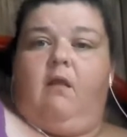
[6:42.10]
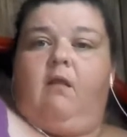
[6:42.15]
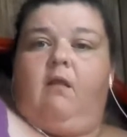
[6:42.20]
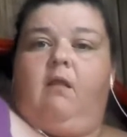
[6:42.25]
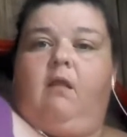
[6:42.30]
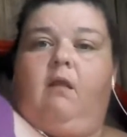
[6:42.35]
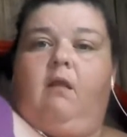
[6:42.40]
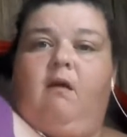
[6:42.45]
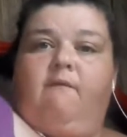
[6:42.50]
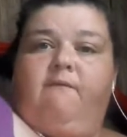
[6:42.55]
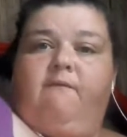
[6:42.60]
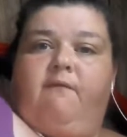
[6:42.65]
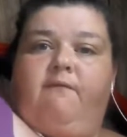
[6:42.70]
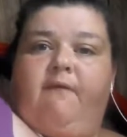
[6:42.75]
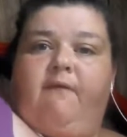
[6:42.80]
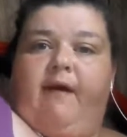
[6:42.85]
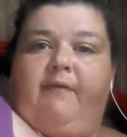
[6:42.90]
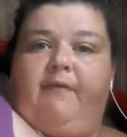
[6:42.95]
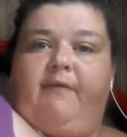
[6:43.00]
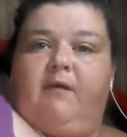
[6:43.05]
Love the
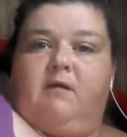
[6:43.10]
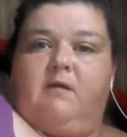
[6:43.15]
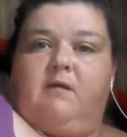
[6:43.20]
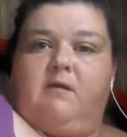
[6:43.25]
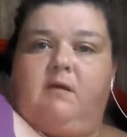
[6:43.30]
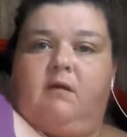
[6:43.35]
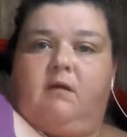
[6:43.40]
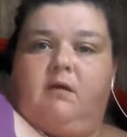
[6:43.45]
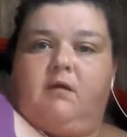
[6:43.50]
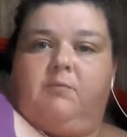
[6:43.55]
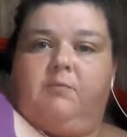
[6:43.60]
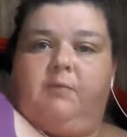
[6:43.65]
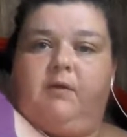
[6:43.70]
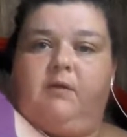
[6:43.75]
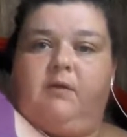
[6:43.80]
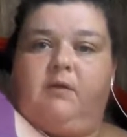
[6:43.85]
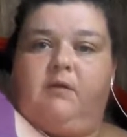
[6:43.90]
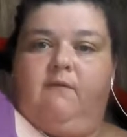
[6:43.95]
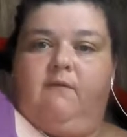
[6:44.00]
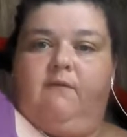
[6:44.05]
fact that it's not
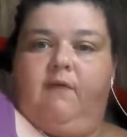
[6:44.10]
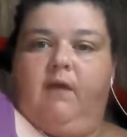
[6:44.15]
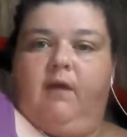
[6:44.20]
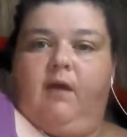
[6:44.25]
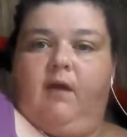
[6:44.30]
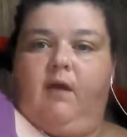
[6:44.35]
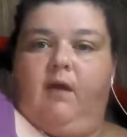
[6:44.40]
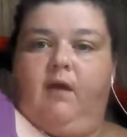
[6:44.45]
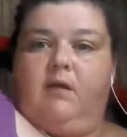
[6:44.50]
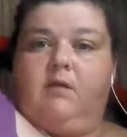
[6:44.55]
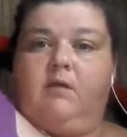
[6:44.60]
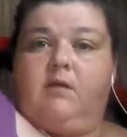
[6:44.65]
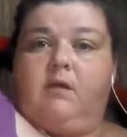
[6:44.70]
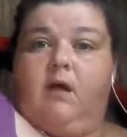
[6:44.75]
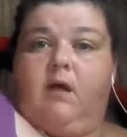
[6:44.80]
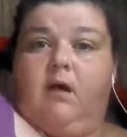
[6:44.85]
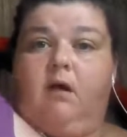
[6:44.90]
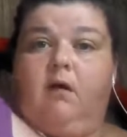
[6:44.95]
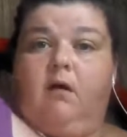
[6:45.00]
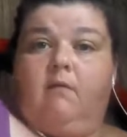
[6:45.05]
expensive.
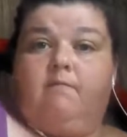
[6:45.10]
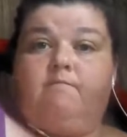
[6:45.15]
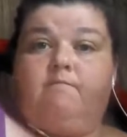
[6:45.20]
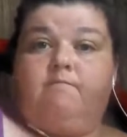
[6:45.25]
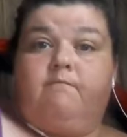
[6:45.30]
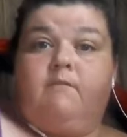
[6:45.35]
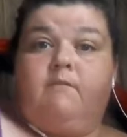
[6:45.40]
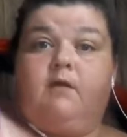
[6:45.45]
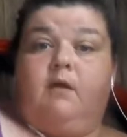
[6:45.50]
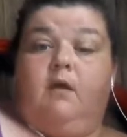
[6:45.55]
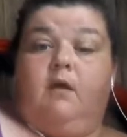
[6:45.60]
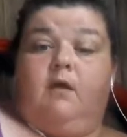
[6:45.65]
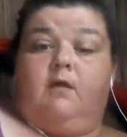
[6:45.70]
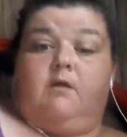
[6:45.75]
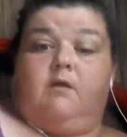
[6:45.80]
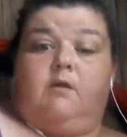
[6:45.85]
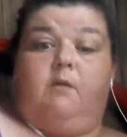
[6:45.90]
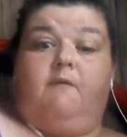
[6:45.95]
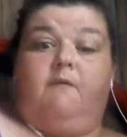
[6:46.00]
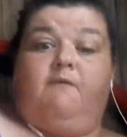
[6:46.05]
And
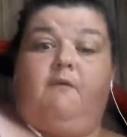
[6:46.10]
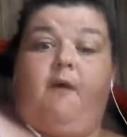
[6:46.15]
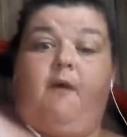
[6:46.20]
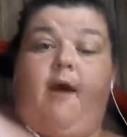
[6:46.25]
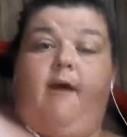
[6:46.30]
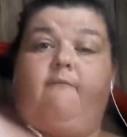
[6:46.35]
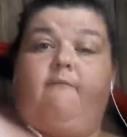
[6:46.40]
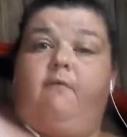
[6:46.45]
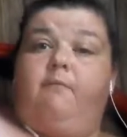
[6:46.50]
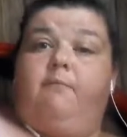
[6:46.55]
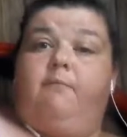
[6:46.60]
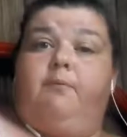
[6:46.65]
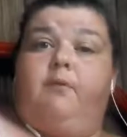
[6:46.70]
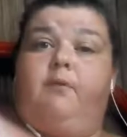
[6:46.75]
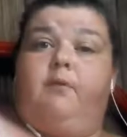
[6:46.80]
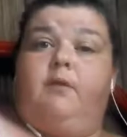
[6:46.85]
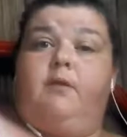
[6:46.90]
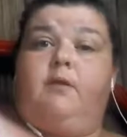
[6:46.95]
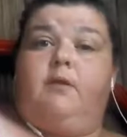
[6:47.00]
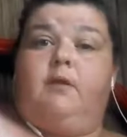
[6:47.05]
so if you haven't
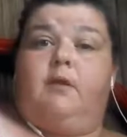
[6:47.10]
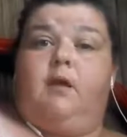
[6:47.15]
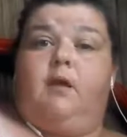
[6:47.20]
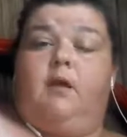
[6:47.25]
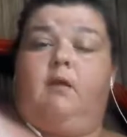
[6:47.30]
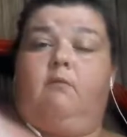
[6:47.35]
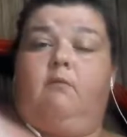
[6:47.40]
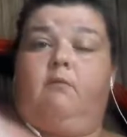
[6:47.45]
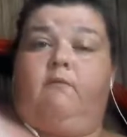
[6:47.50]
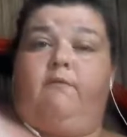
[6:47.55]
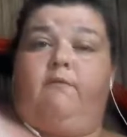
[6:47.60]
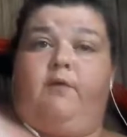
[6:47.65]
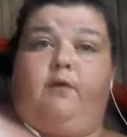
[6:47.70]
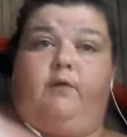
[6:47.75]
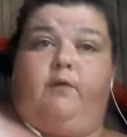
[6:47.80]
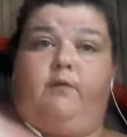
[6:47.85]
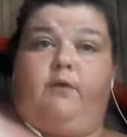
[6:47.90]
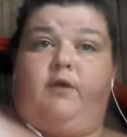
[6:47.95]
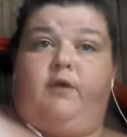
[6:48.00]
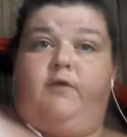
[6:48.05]
put a
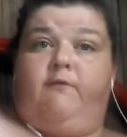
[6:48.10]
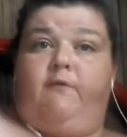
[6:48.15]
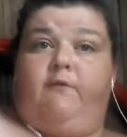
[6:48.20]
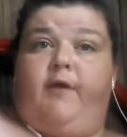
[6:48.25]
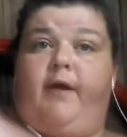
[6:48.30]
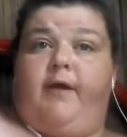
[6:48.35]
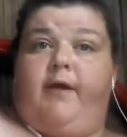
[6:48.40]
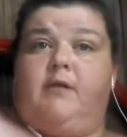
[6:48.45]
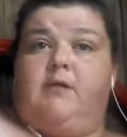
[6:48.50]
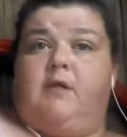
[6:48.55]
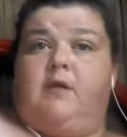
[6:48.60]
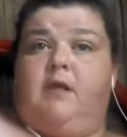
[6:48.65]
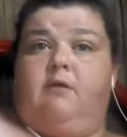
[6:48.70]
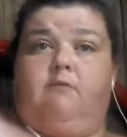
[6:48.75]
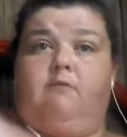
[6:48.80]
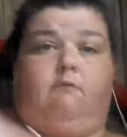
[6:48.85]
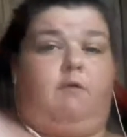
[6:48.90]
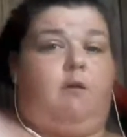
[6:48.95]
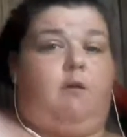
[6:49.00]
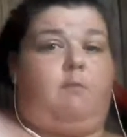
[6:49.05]
review and you've read
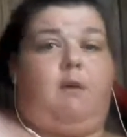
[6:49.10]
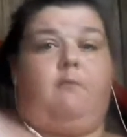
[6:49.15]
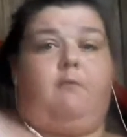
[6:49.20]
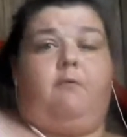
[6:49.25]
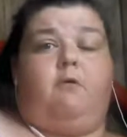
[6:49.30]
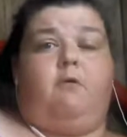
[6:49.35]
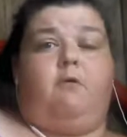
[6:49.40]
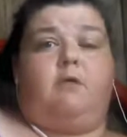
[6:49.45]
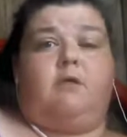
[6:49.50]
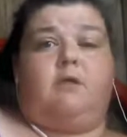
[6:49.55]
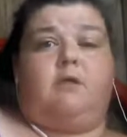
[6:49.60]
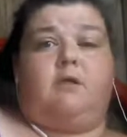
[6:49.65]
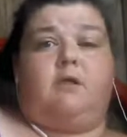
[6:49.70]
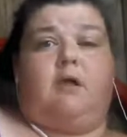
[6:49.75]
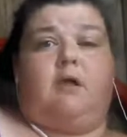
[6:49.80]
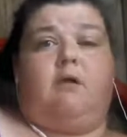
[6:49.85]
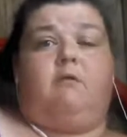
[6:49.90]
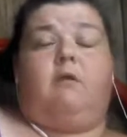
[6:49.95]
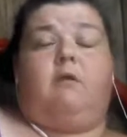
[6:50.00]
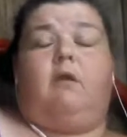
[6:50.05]
either one of my books,
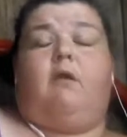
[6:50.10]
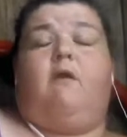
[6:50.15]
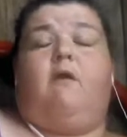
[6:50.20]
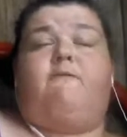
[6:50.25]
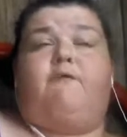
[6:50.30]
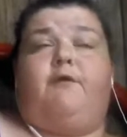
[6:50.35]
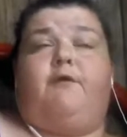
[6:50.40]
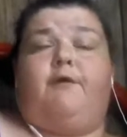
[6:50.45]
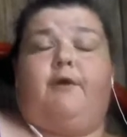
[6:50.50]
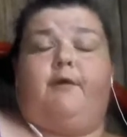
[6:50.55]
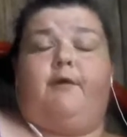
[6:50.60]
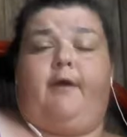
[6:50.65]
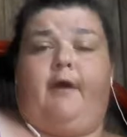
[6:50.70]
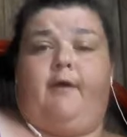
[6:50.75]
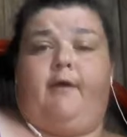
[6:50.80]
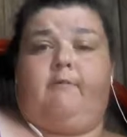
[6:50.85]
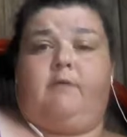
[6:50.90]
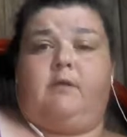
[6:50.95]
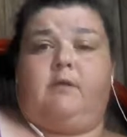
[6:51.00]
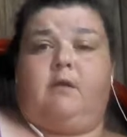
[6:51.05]
I would love for you to go to
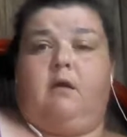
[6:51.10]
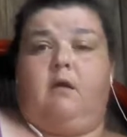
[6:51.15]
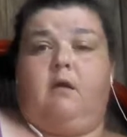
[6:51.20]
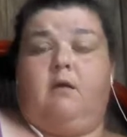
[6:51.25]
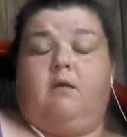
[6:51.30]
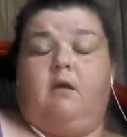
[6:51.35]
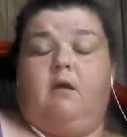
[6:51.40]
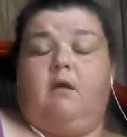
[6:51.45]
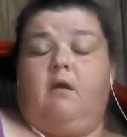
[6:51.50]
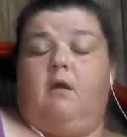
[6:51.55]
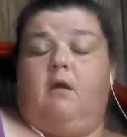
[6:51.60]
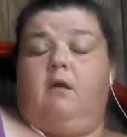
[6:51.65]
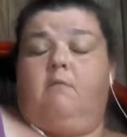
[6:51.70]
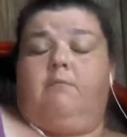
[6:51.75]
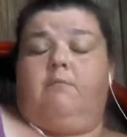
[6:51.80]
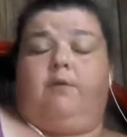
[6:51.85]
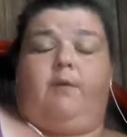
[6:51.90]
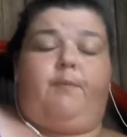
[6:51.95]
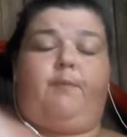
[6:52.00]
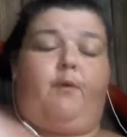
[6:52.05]
Amazon,
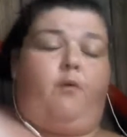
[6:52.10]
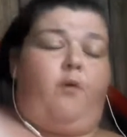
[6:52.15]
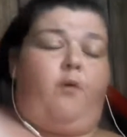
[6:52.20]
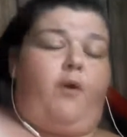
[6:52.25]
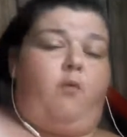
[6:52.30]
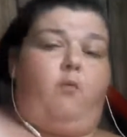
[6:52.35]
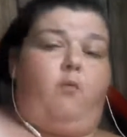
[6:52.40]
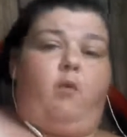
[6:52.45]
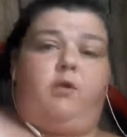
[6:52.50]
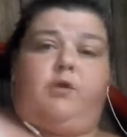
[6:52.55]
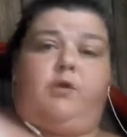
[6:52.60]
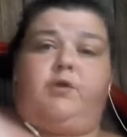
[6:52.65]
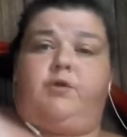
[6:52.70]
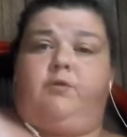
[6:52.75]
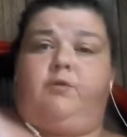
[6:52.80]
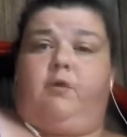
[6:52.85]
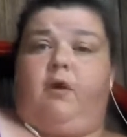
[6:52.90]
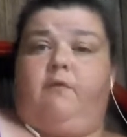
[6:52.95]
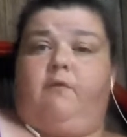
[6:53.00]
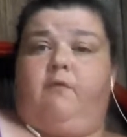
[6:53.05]
put up a quick 1 to
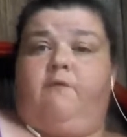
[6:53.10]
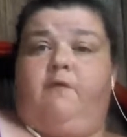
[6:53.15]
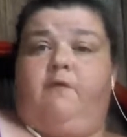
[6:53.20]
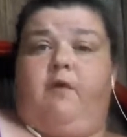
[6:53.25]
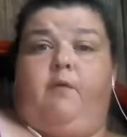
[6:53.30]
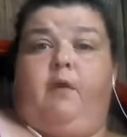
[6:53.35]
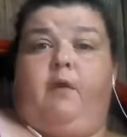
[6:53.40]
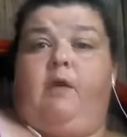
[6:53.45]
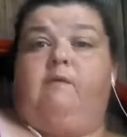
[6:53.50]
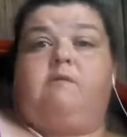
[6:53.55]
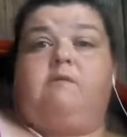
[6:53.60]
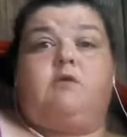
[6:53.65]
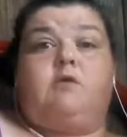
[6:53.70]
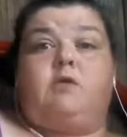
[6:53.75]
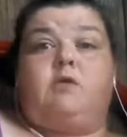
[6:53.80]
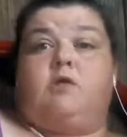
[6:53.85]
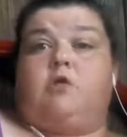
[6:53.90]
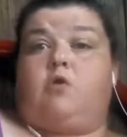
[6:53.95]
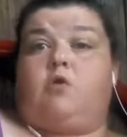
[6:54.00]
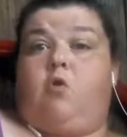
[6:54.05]
2 line review. Even
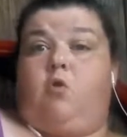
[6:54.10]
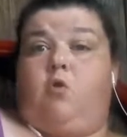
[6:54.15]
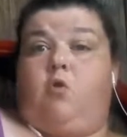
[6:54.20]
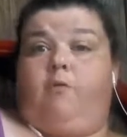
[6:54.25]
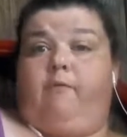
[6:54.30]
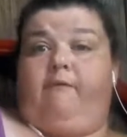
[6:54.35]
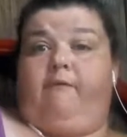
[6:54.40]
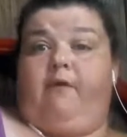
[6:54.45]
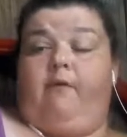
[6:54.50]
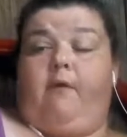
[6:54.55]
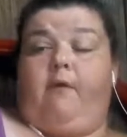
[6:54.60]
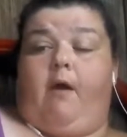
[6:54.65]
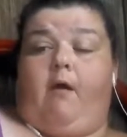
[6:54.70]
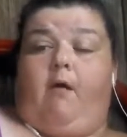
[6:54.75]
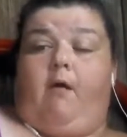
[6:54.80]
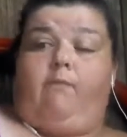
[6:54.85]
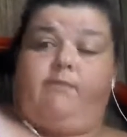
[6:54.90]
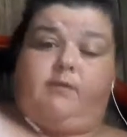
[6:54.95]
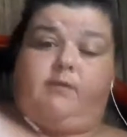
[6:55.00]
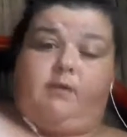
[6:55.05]
just a star review
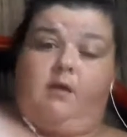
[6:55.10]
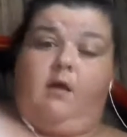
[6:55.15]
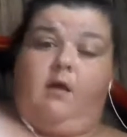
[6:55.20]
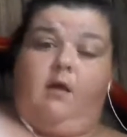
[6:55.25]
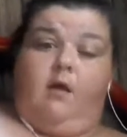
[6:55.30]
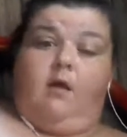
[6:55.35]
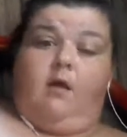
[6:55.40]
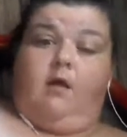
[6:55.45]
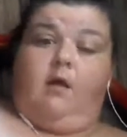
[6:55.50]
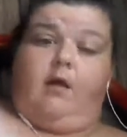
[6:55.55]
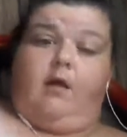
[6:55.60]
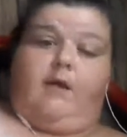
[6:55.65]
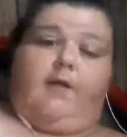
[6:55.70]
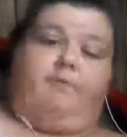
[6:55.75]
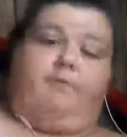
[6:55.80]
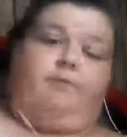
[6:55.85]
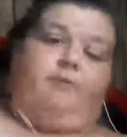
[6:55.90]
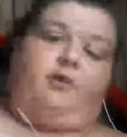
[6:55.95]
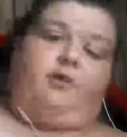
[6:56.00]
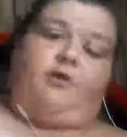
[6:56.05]
helps, and I'd
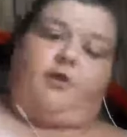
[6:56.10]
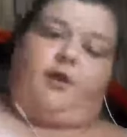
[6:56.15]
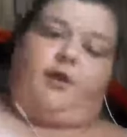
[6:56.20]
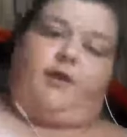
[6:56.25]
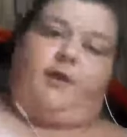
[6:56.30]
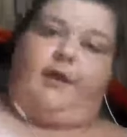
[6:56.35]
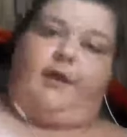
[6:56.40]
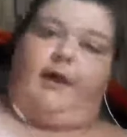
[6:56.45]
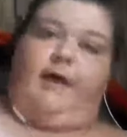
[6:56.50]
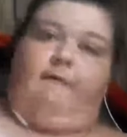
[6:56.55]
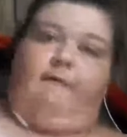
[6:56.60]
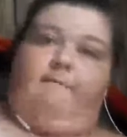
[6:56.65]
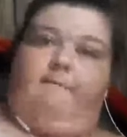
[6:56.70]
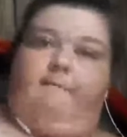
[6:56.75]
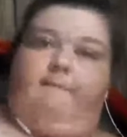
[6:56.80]
appreciate that.